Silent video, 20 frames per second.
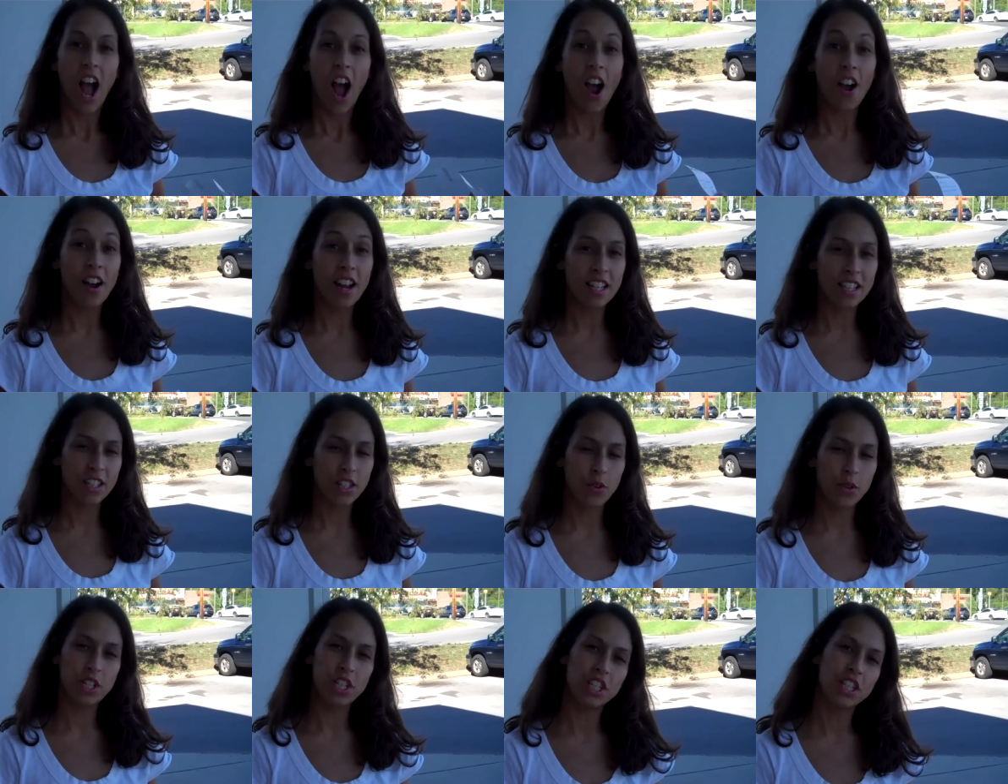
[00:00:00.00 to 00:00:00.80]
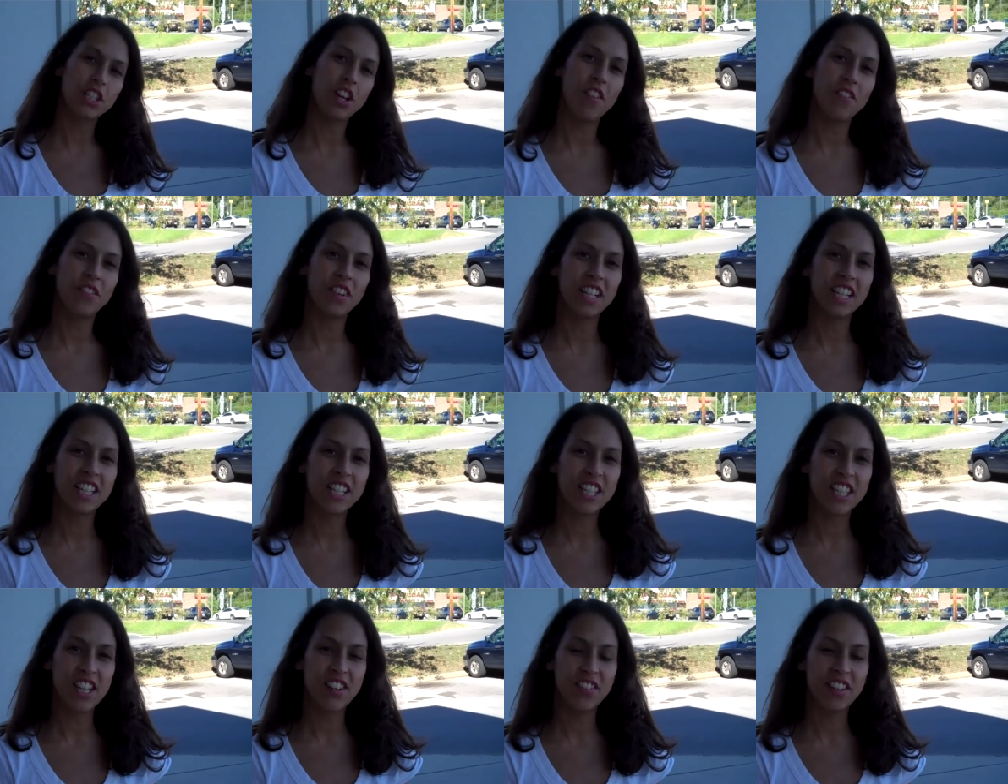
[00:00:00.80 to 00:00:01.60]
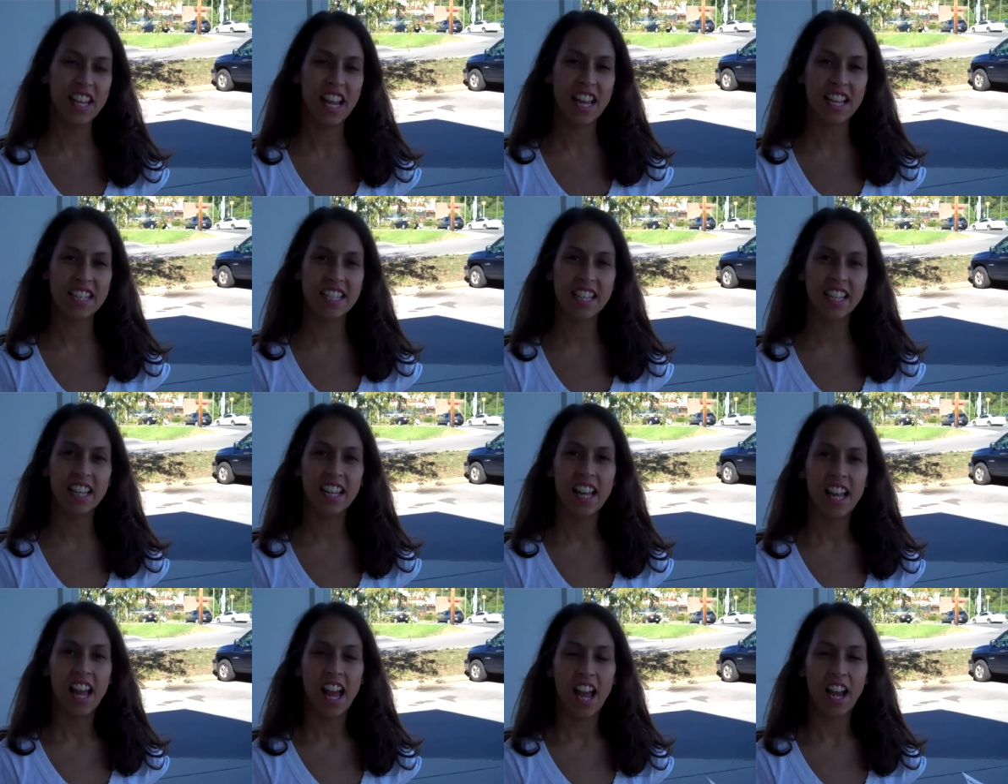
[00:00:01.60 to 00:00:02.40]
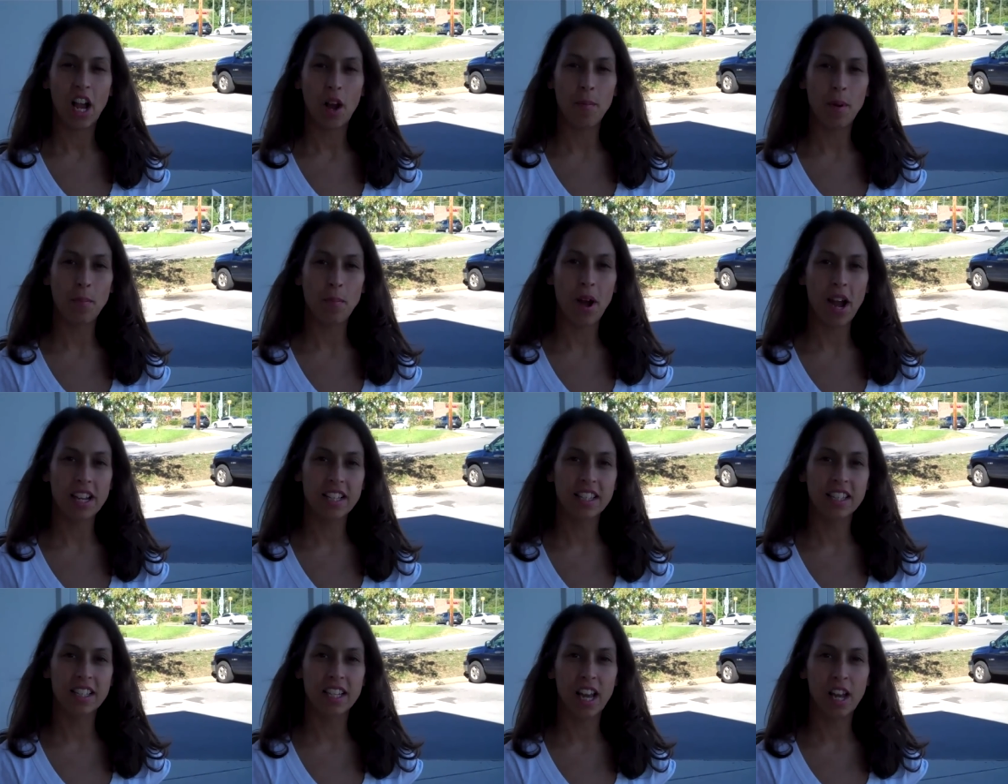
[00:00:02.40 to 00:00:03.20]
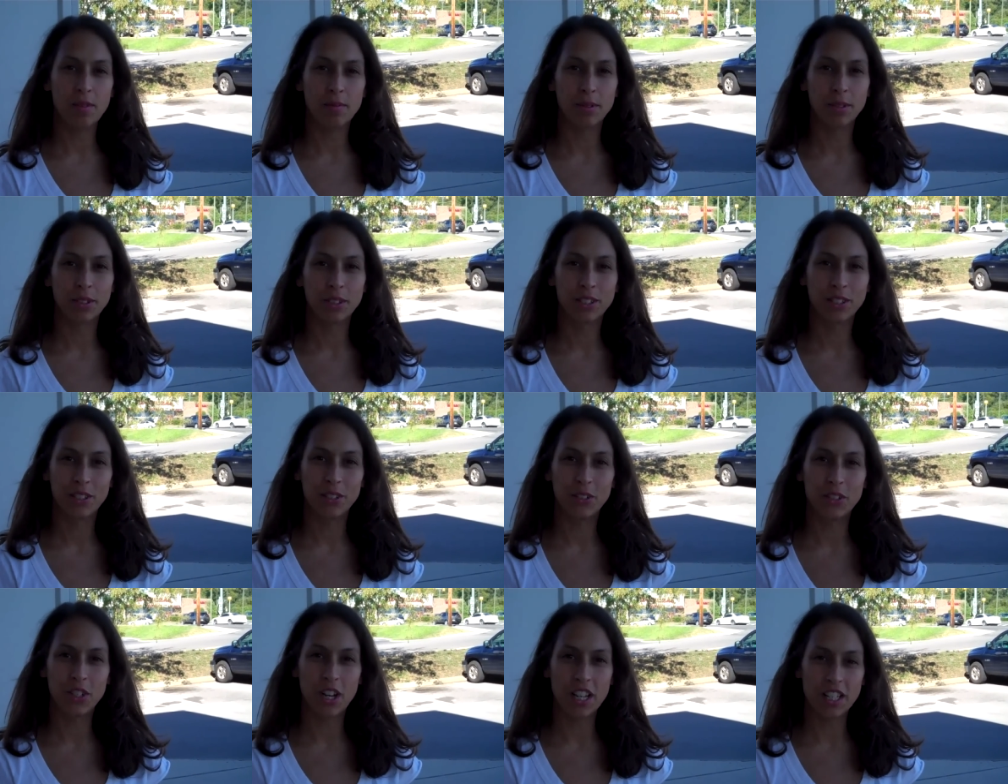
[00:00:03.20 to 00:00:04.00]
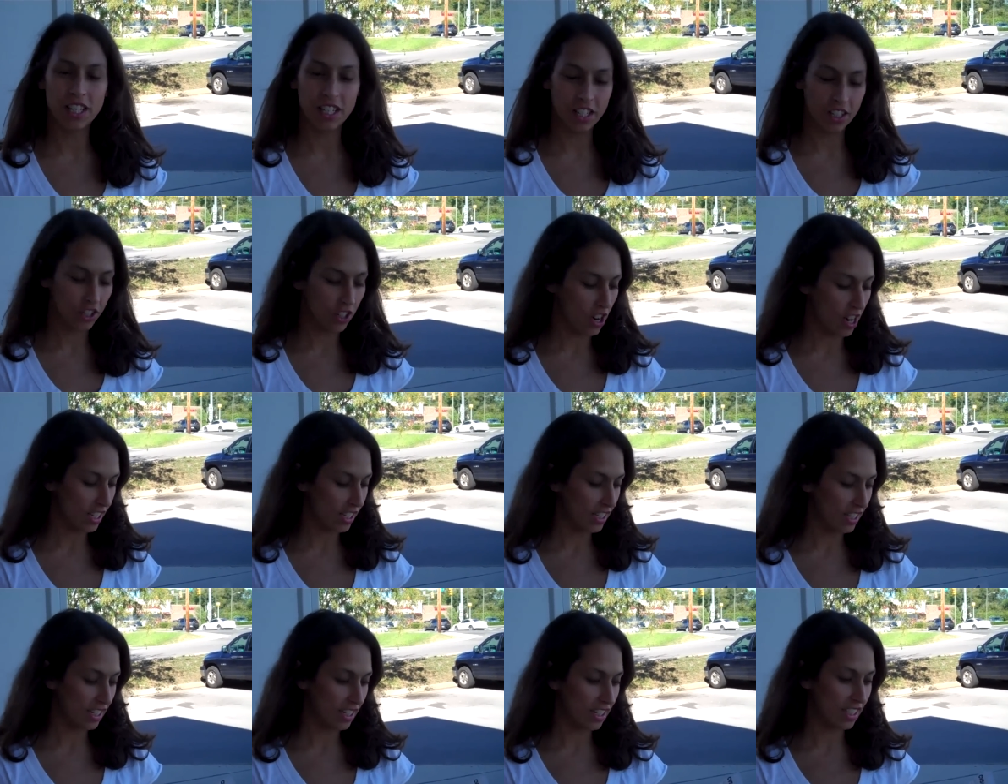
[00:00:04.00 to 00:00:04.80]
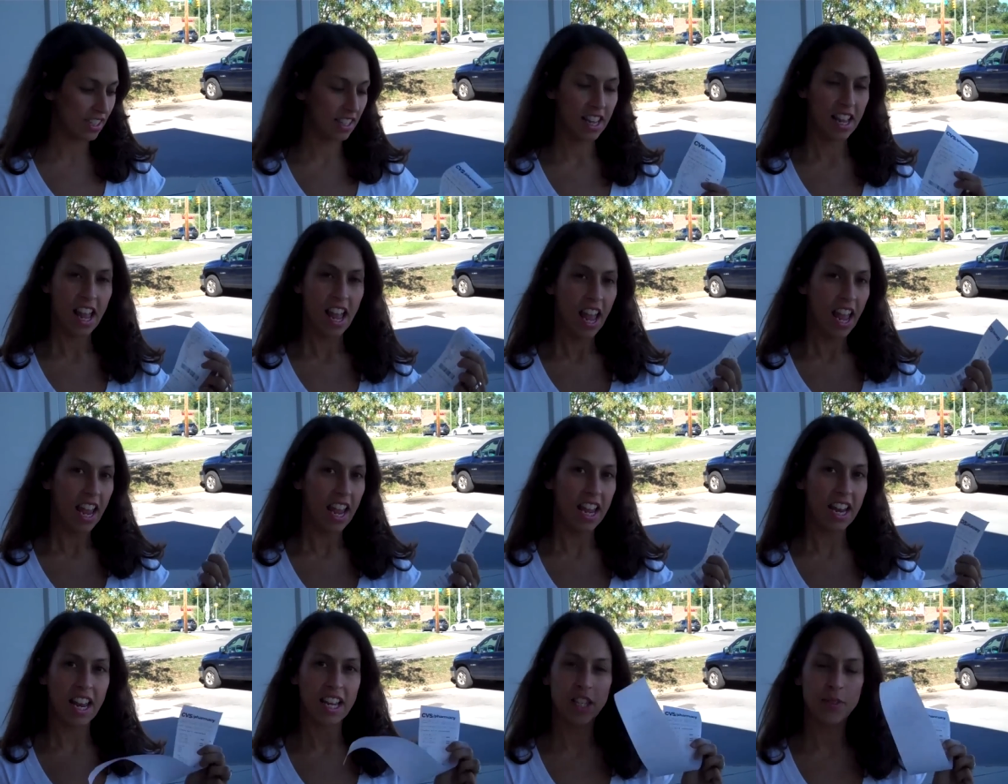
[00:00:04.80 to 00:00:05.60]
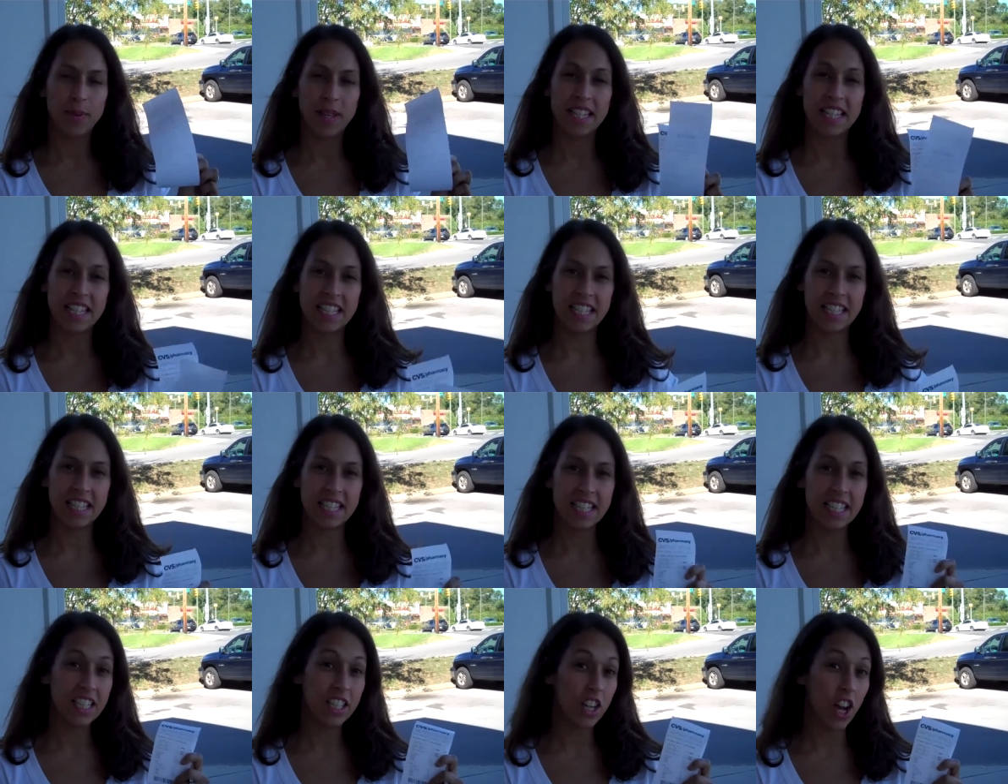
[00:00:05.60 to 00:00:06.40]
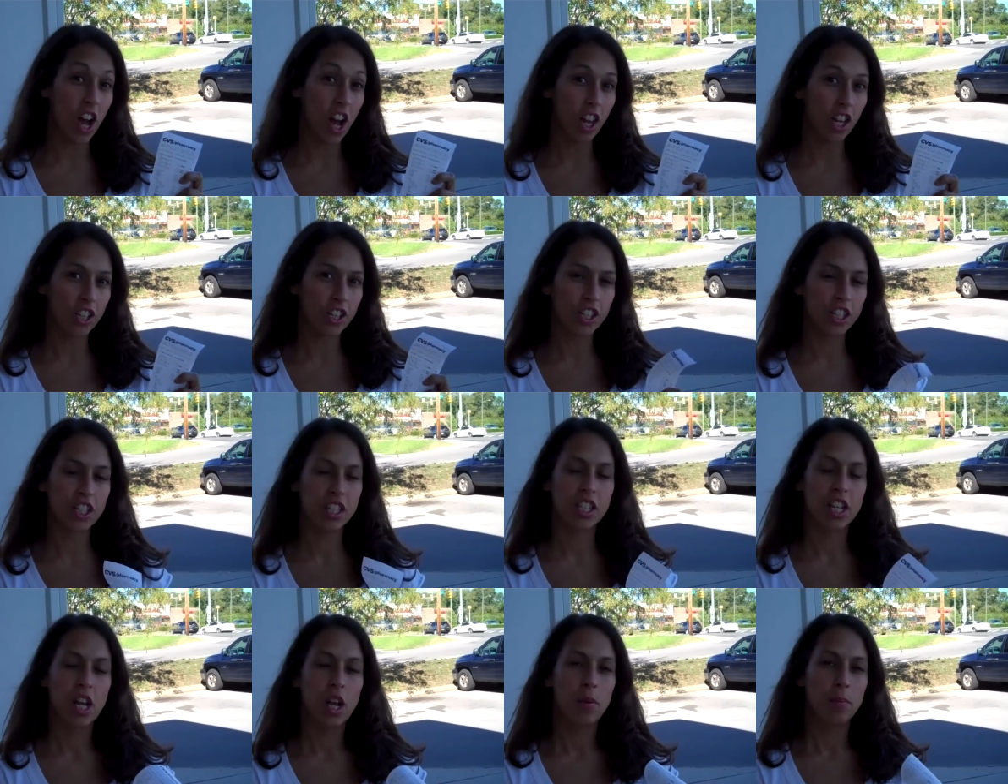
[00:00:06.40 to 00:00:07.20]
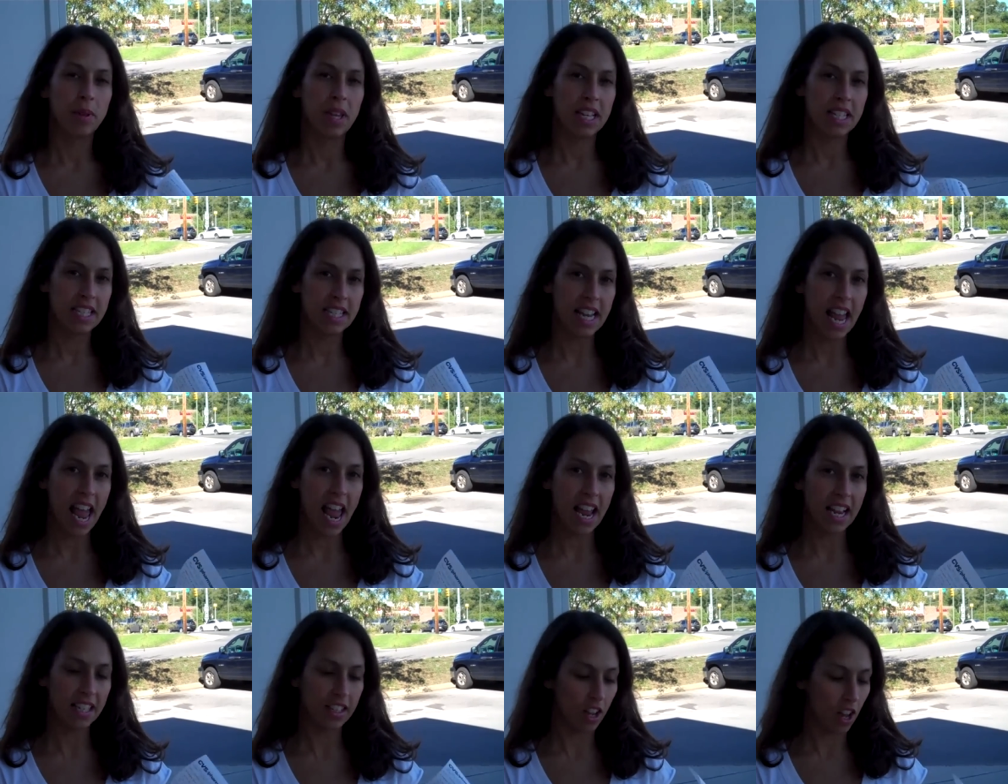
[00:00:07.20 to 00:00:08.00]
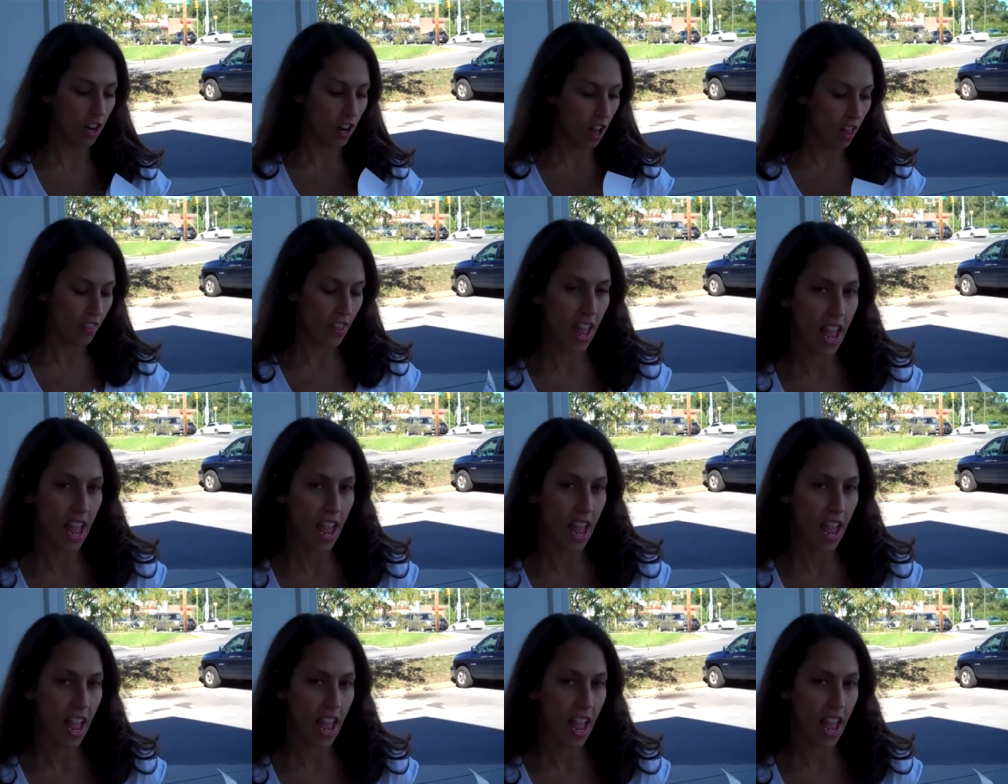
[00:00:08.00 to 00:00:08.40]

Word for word: All right, so we just got finished CVSing. I got my box of diapers, two Johnson & Johnsons, and I spent $16 plus tax on all